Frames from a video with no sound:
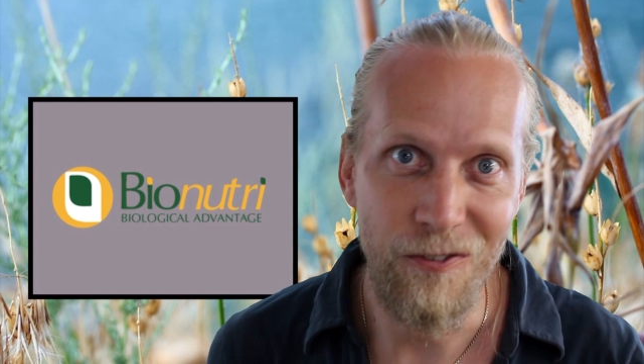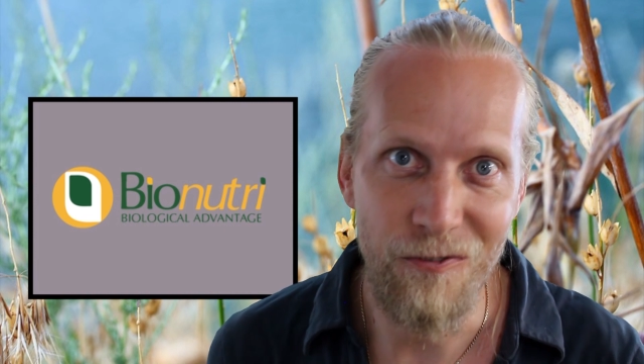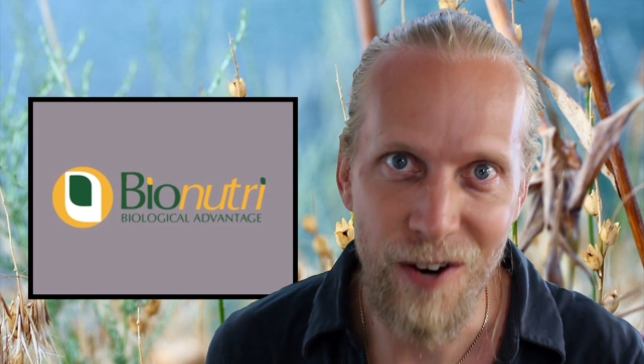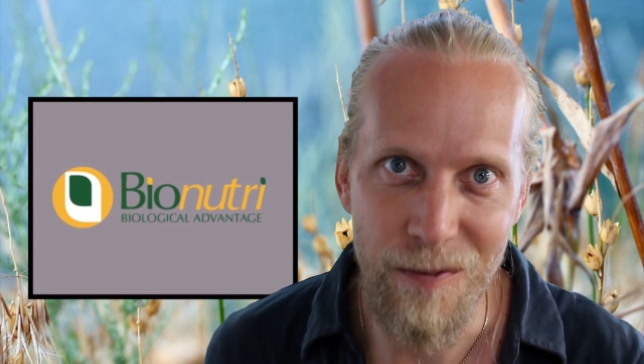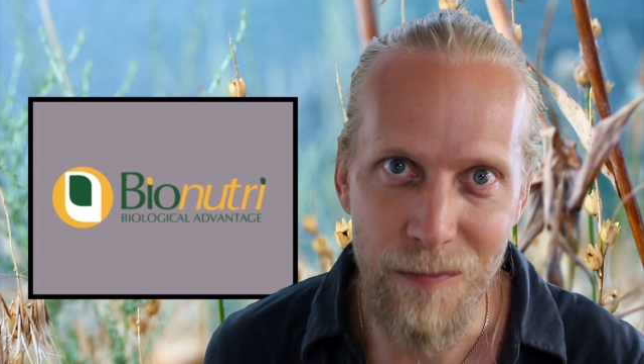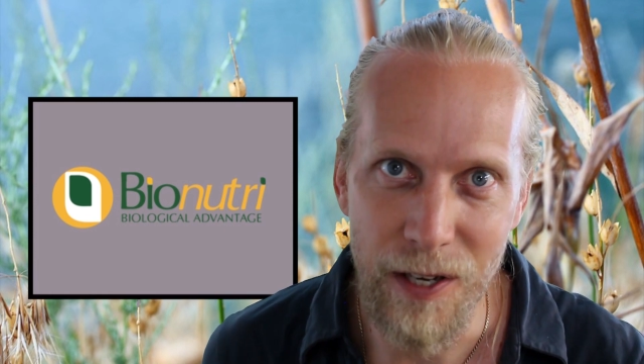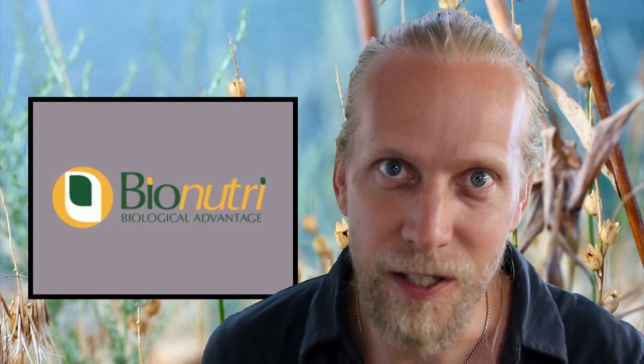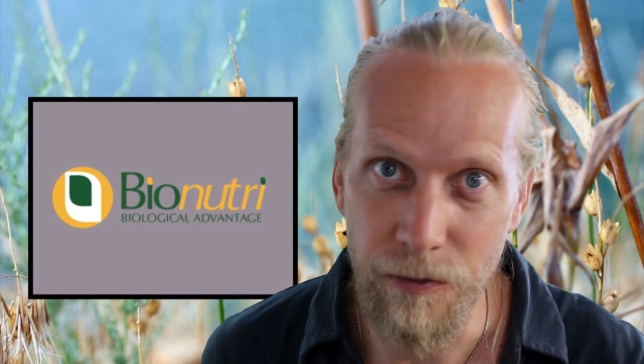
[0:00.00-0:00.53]
the
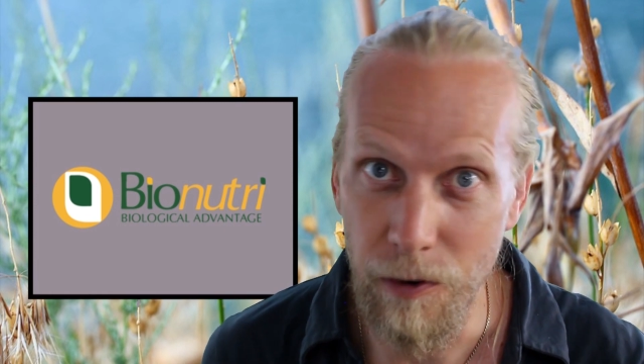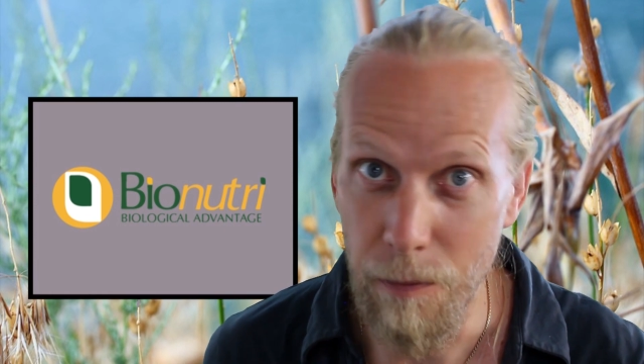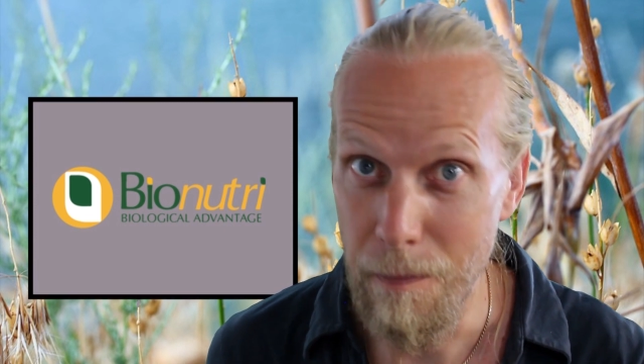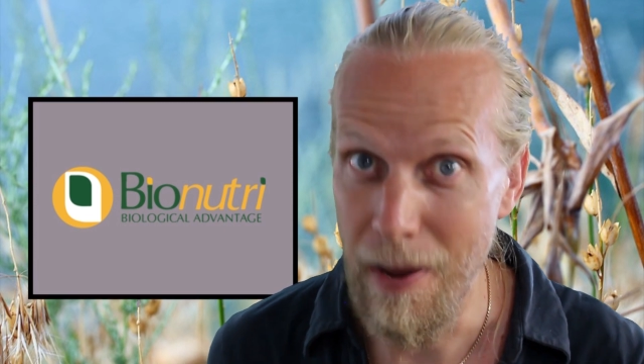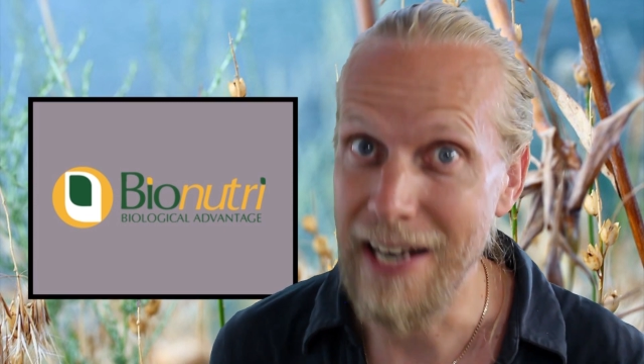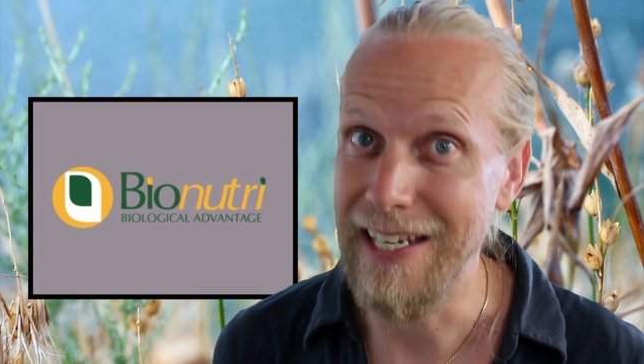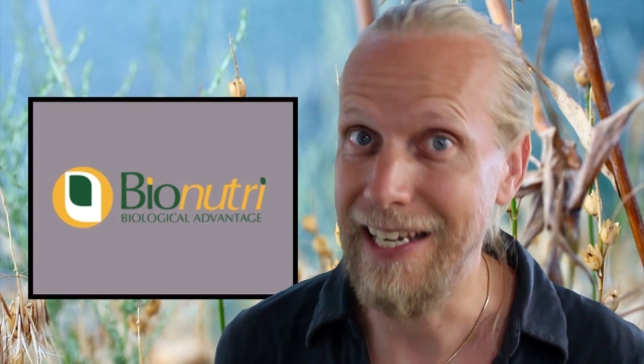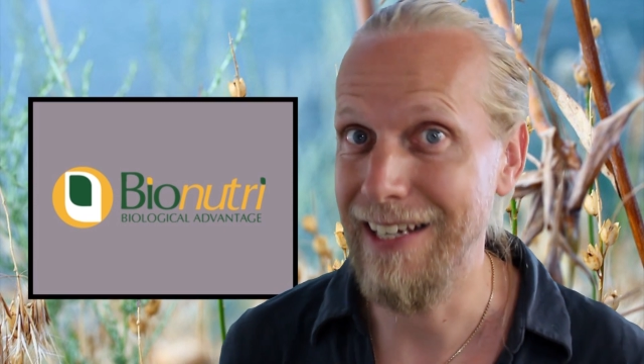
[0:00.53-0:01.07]
remit of a
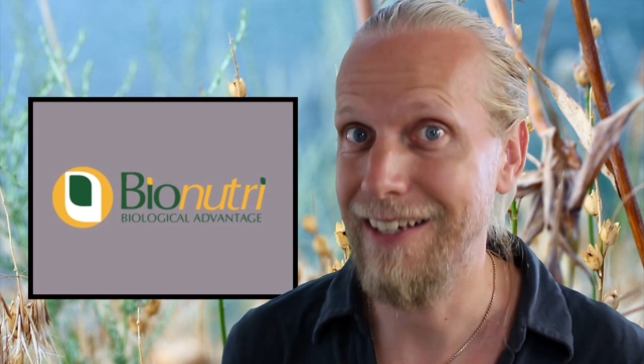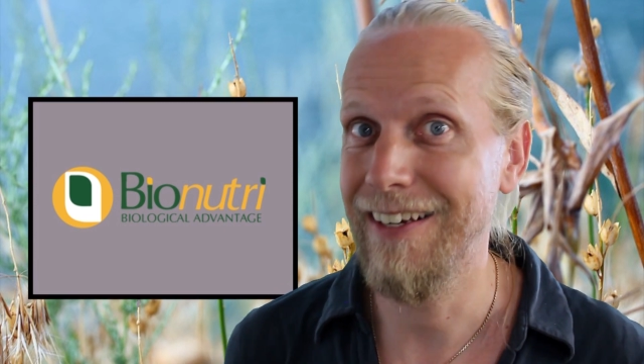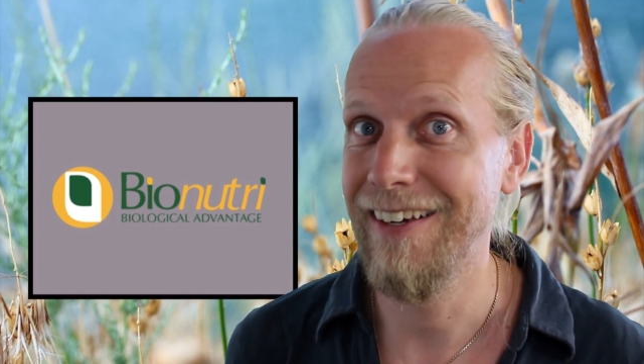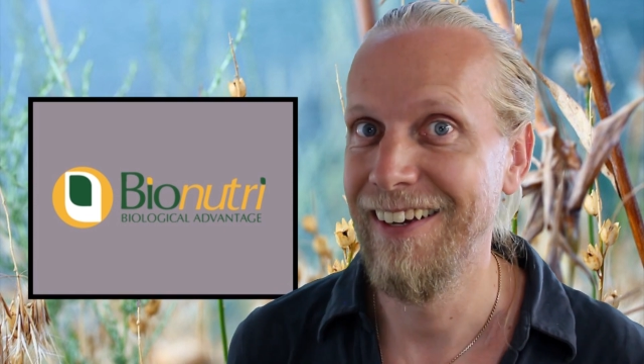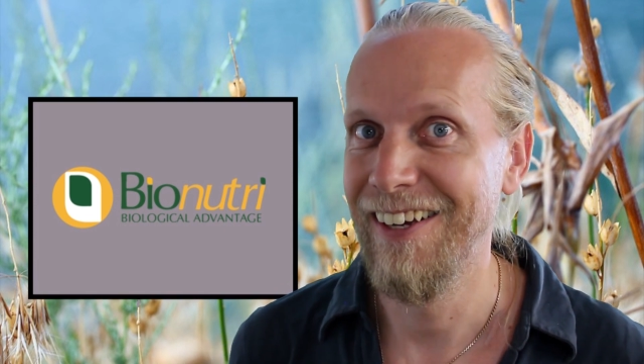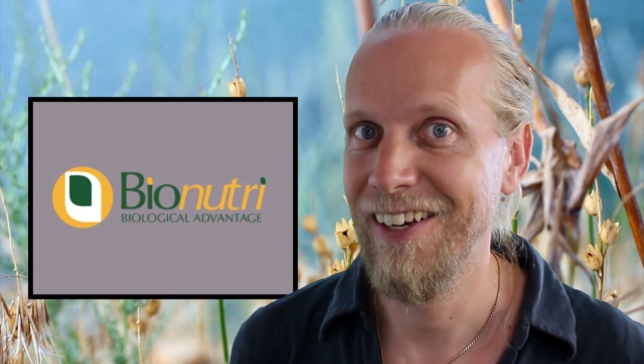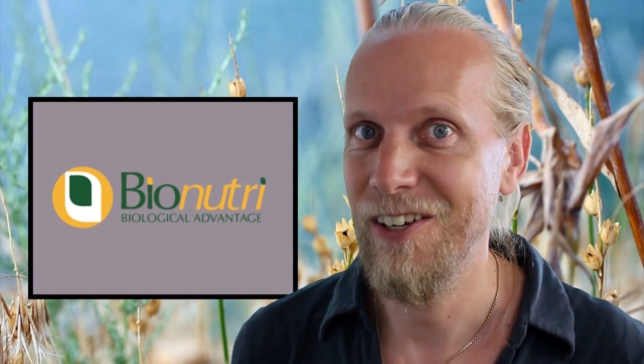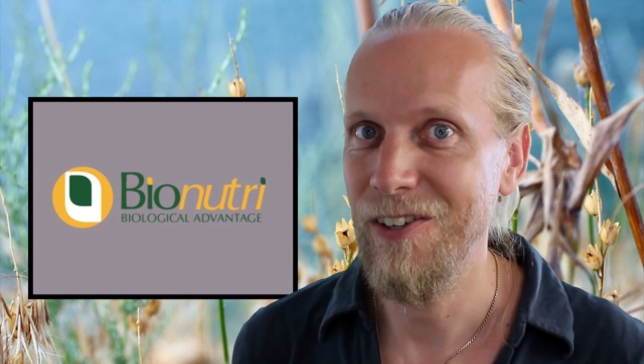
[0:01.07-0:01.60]
medic